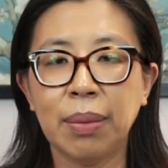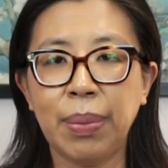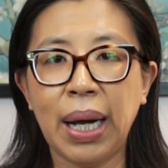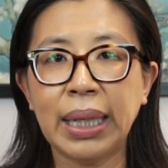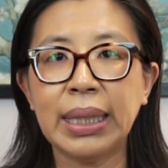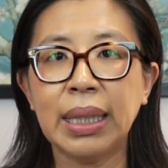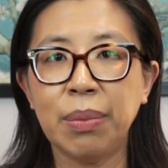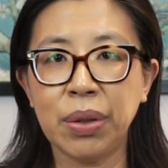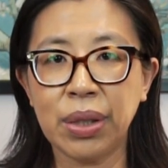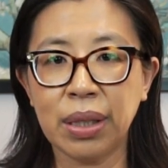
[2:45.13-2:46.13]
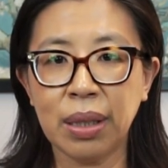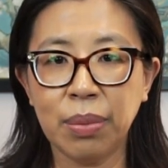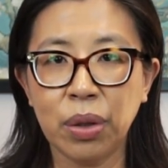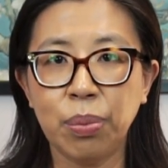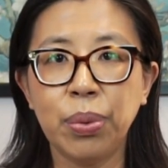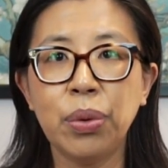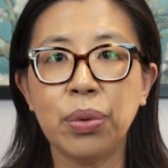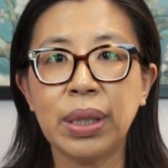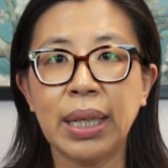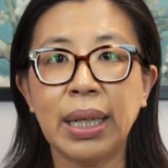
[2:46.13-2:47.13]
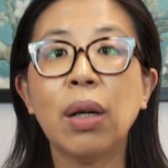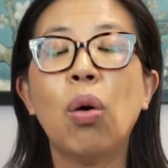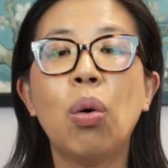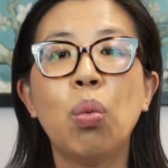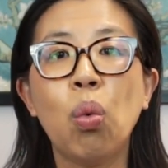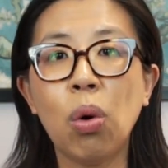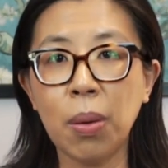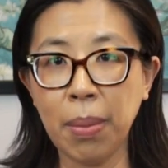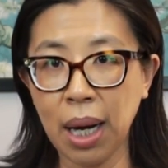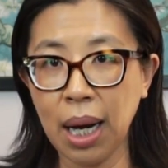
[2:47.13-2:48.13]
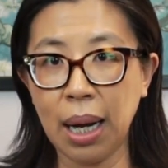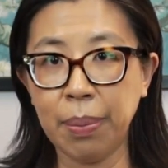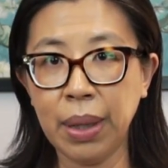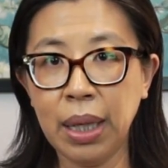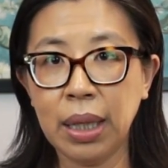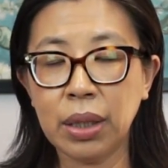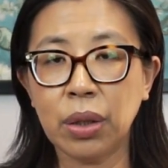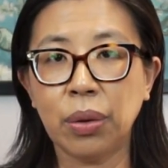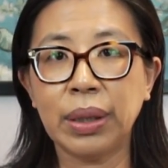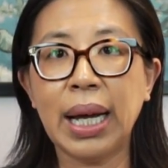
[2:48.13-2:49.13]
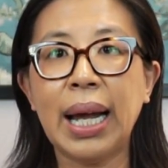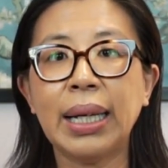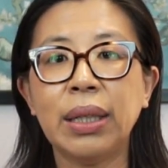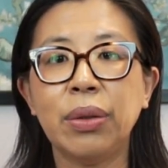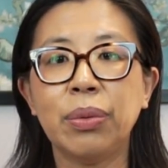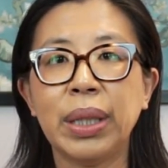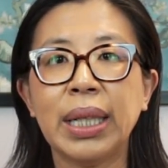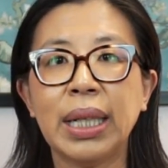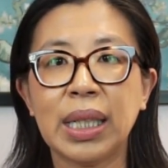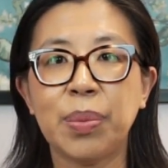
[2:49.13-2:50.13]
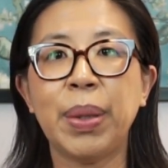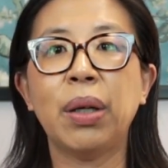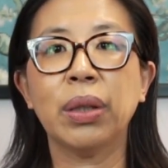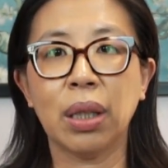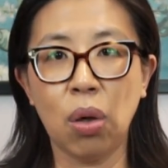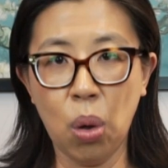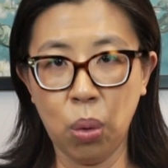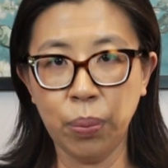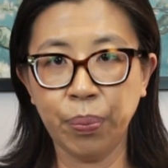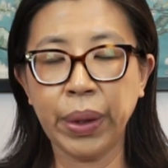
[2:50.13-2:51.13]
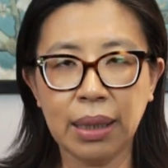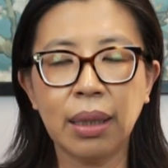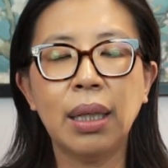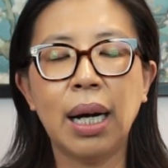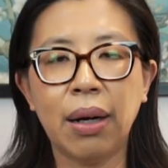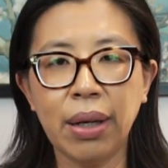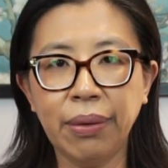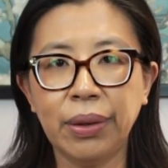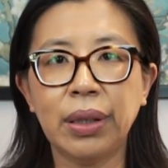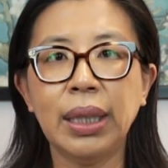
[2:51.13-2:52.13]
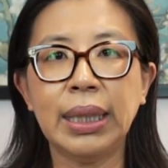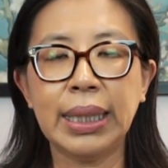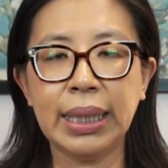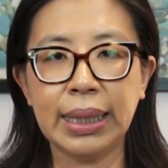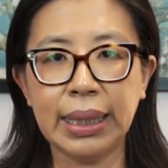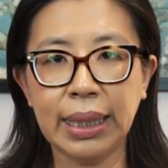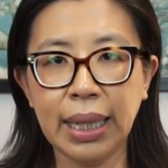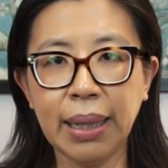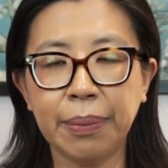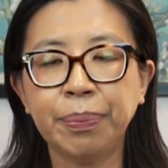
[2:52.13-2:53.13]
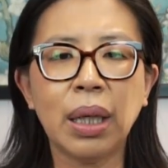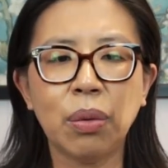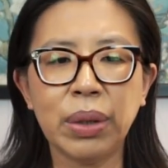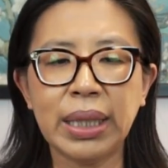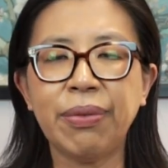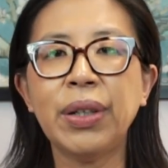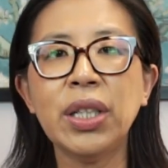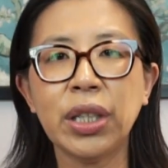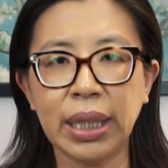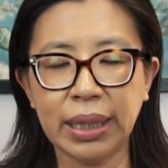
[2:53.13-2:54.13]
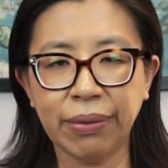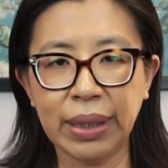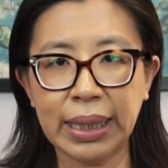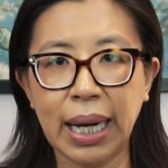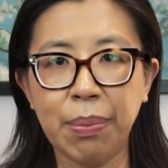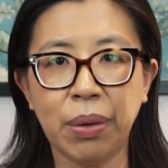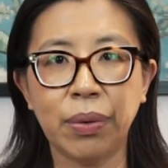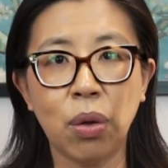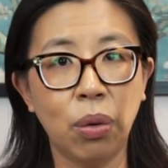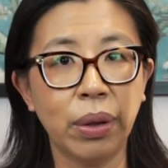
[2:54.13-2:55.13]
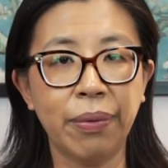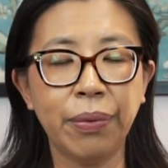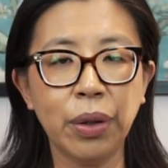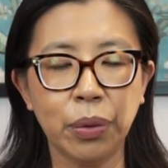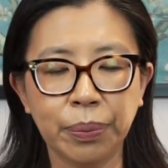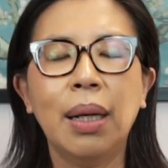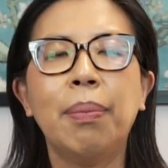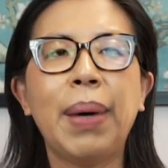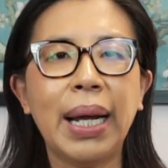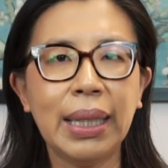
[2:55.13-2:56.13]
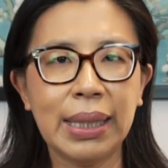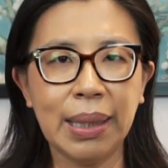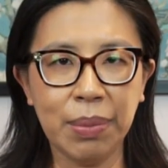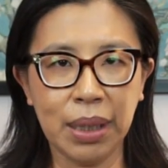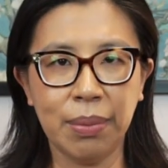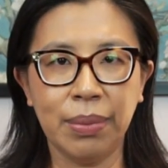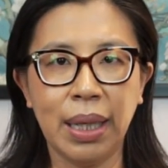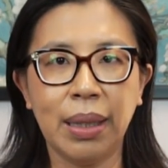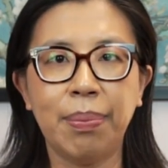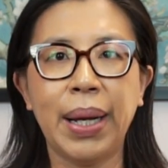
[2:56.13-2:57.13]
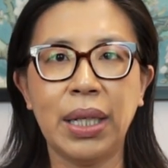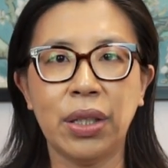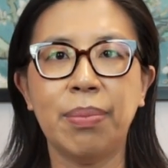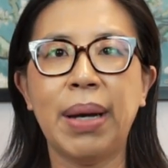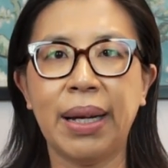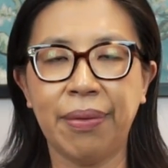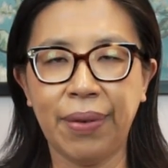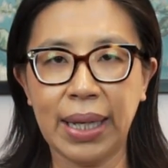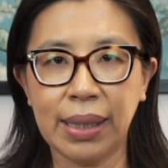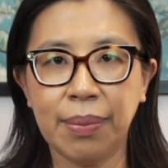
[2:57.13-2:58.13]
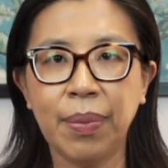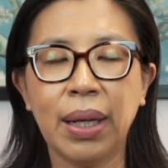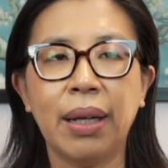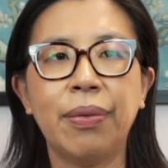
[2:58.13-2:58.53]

body's immune system to boost and then warm up so that we can expel the cold. However, in TCM, we differentiate different type of cold and flu by the symptom that the patient manifests. Like